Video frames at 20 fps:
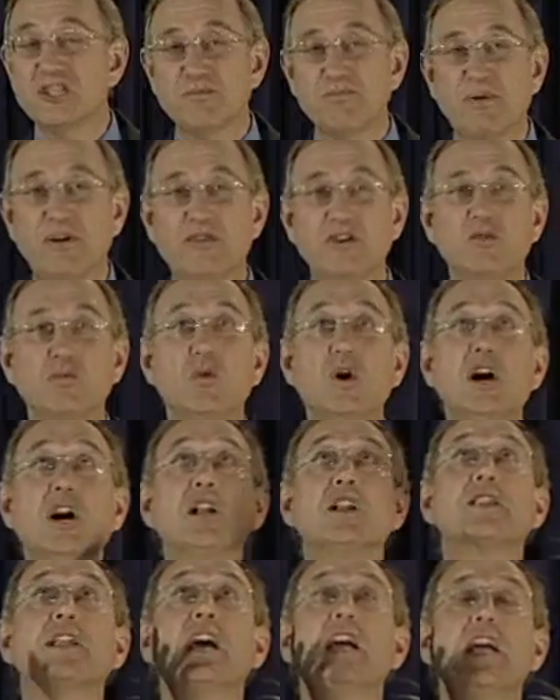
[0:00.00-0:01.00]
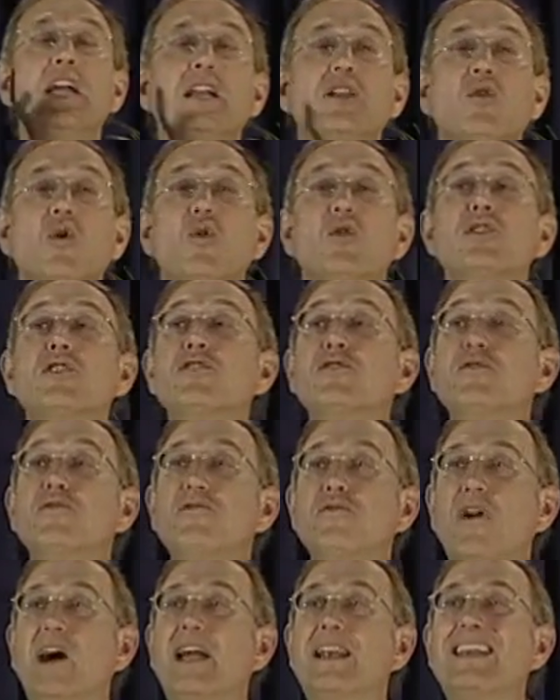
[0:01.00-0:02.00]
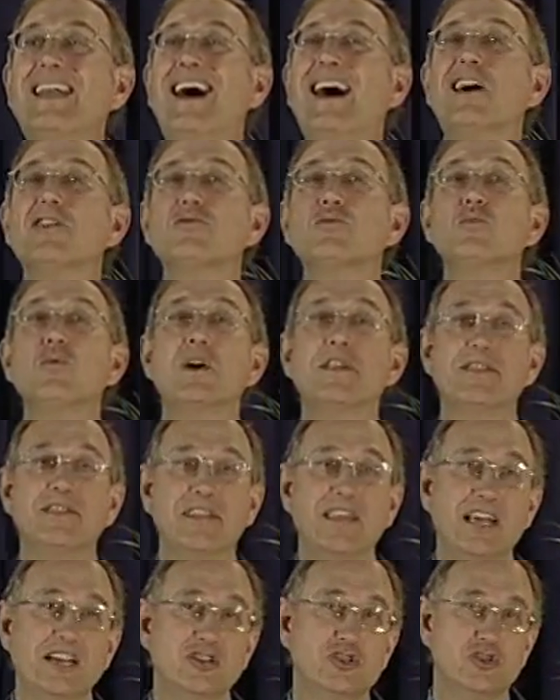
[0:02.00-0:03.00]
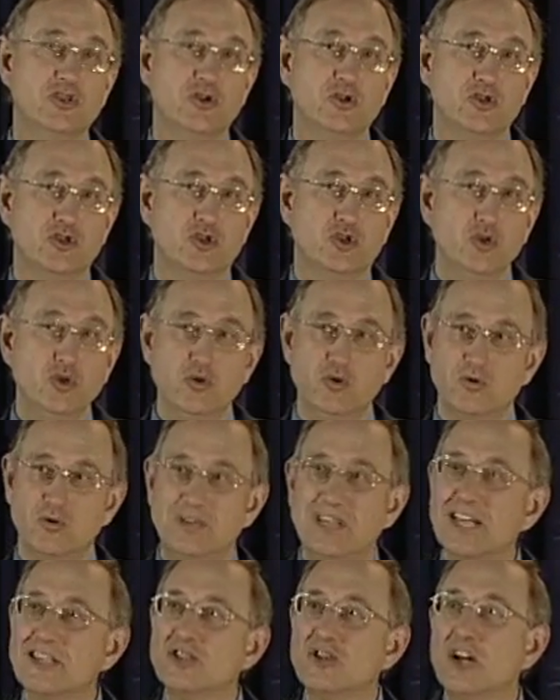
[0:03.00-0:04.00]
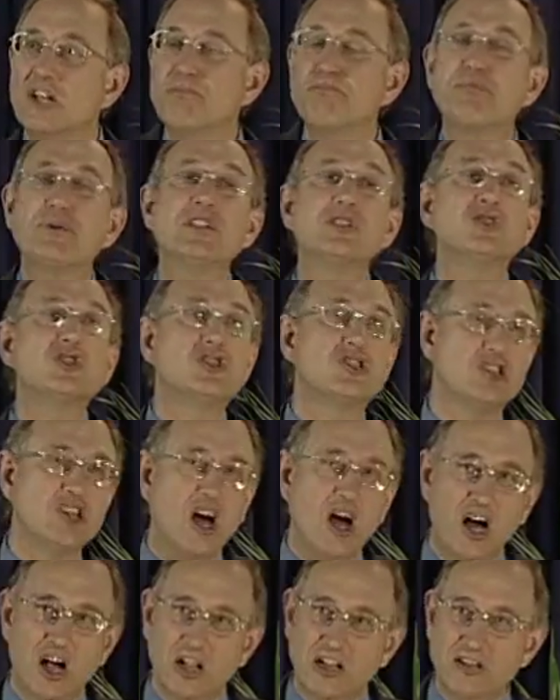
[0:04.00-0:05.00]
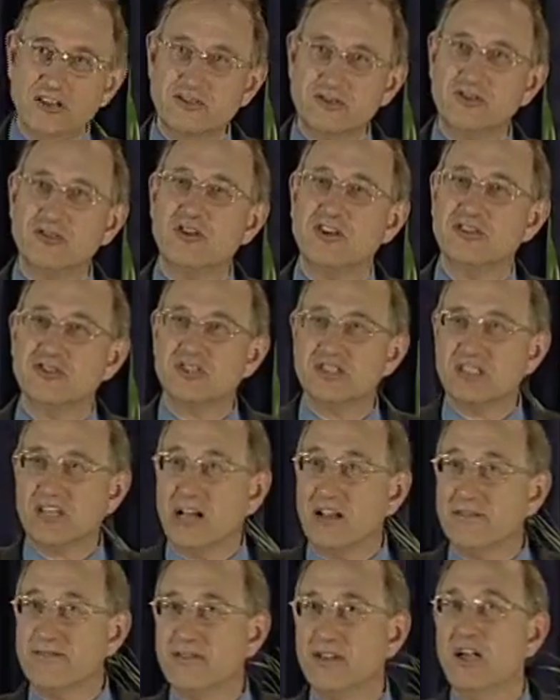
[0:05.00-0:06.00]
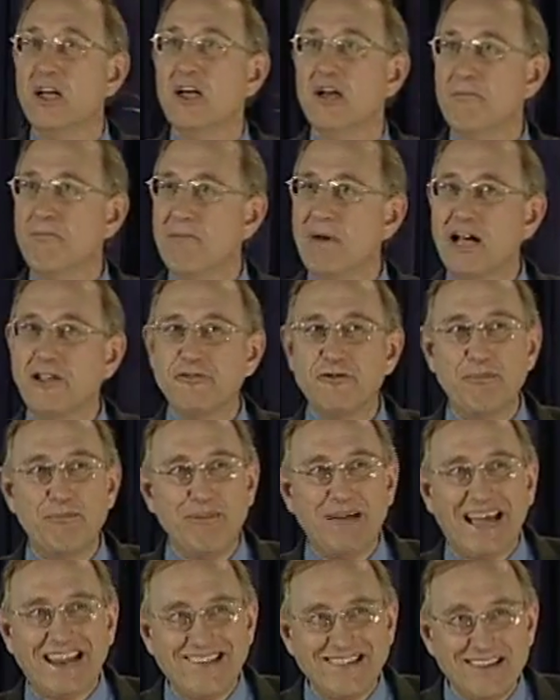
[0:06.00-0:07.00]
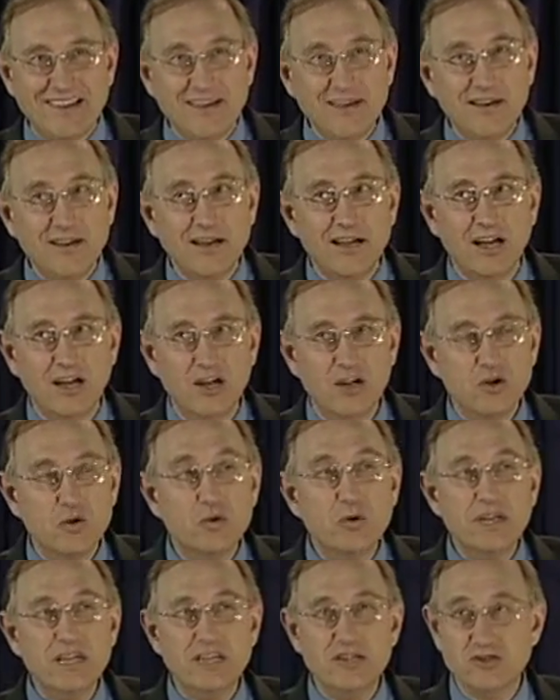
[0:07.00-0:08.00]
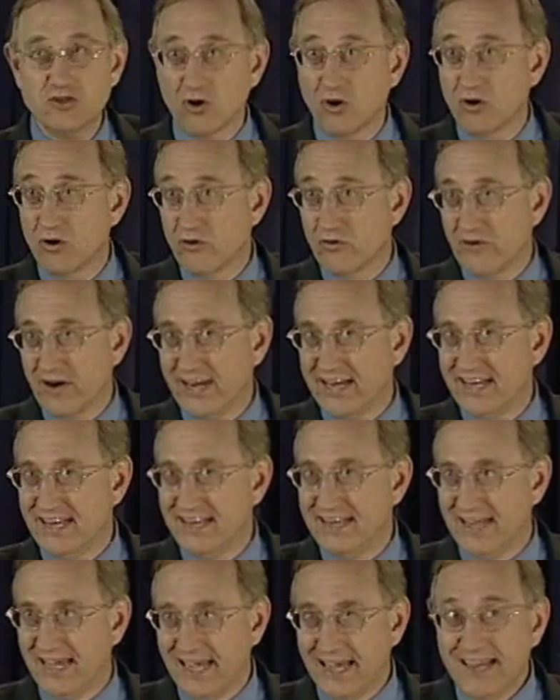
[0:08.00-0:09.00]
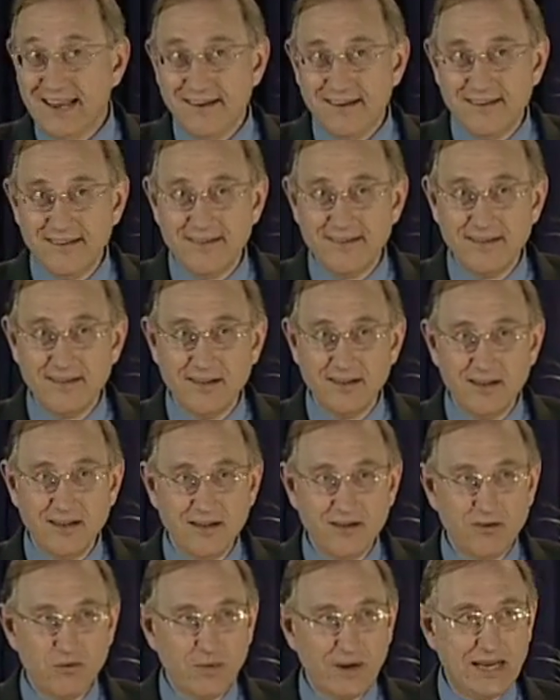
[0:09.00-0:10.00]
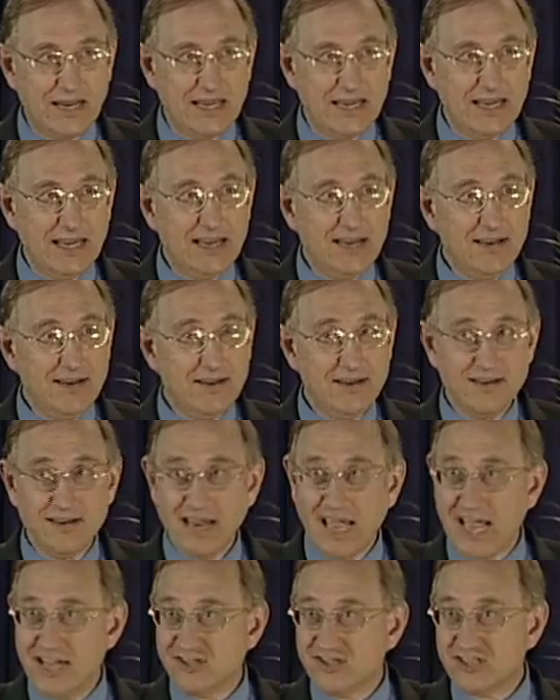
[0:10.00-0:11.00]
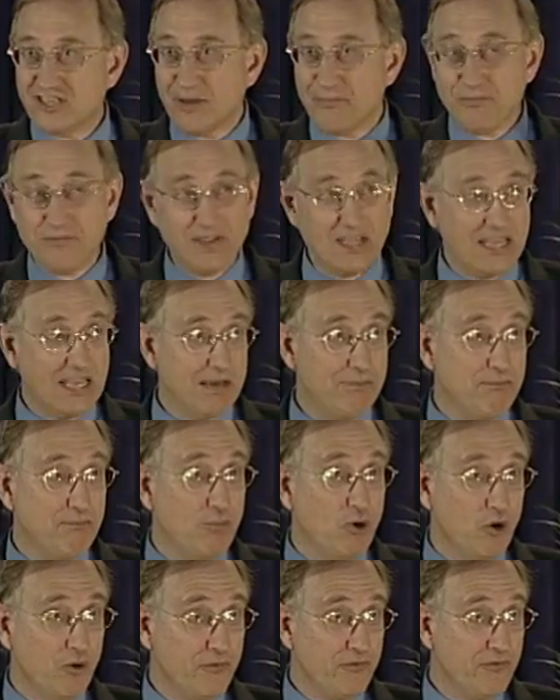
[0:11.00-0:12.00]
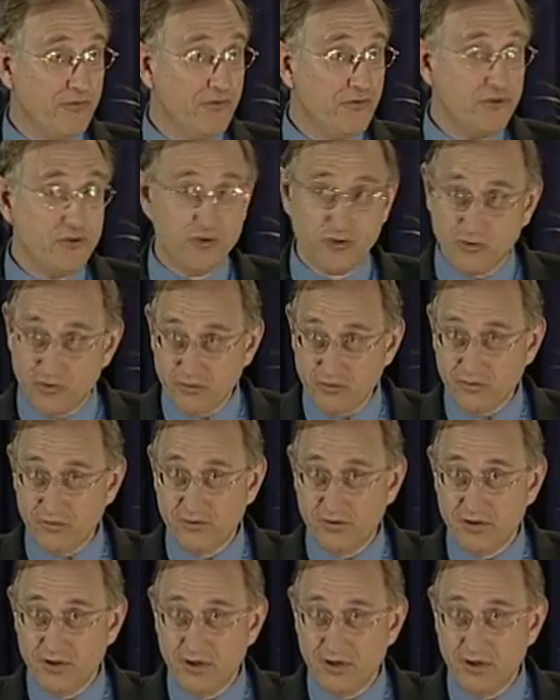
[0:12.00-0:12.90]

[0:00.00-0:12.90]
spirit world in order to find out what they should do. Does not Prince Charles consult Mountbatten, who is already dead, when he has something important to do?